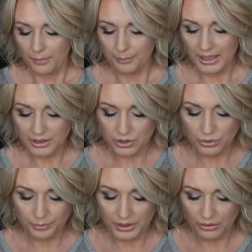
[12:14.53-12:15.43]
but
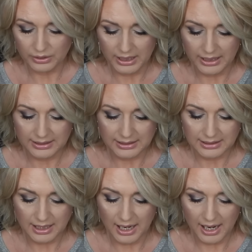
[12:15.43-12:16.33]
to be
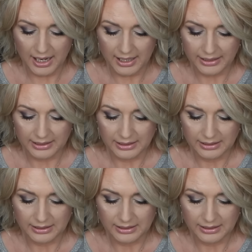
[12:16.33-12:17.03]
honest, I